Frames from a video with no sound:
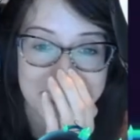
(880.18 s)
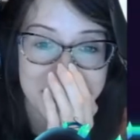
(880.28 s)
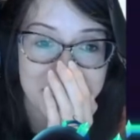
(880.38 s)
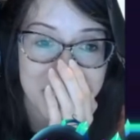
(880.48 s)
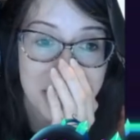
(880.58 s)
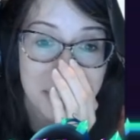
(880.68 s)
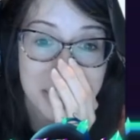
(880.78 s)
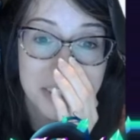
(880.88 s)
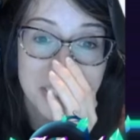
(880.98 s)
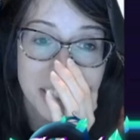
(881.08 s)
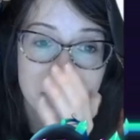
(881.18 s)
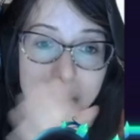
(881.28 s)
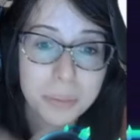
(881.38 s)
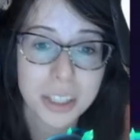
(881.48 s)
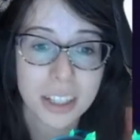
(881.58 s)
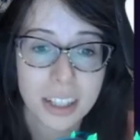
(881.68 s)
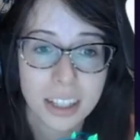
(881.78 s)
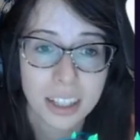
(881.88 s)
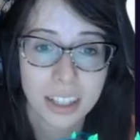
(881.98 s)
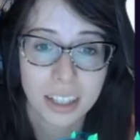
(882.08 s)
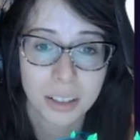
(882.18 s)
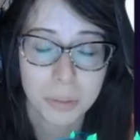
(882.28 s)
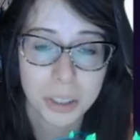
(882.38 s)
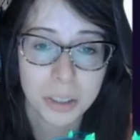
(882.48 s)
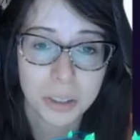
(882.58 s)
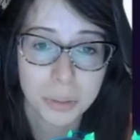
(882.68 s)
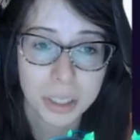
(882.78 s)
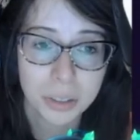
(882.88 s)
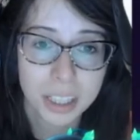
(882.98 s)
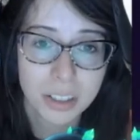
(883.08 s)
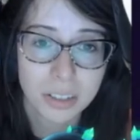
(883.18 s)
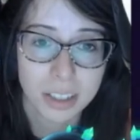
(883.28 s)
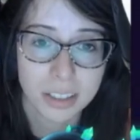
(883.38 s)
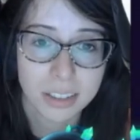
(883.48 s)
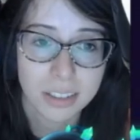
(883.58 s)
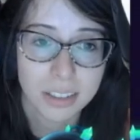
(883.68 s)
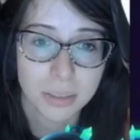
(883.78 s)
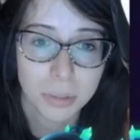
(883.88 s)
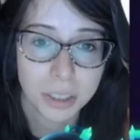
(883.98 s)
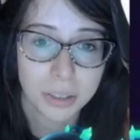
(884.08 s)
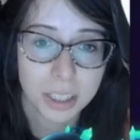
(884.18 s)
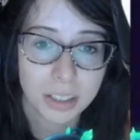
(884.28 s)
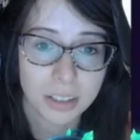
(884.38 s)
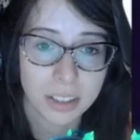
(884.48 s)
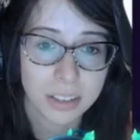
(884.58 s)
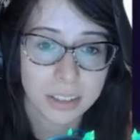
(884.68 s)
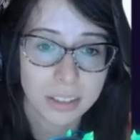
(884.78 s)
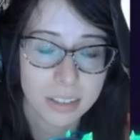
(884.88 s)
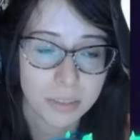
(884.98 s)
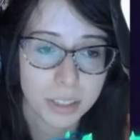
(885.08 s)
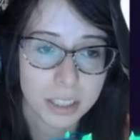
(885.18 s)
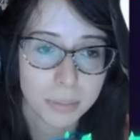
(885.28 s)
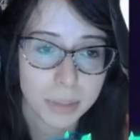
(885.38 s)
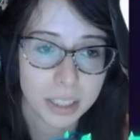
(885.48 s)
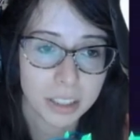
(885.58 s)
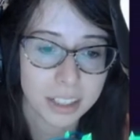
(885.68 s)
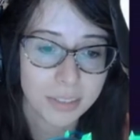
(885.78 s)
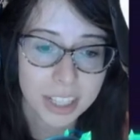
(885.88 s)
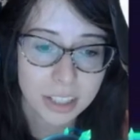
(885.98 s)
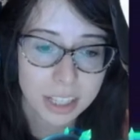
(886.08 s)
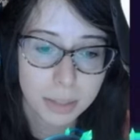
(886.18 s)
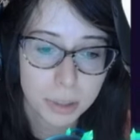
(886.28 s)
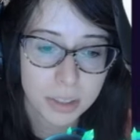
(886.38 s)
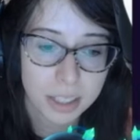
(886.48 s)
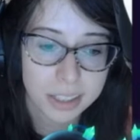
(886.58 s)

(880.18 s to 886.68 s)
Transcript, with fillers: doomed. Willow's not doomed. Willow, Willow can do this. Willow can do this. Afflicted by the card. If he just keeps using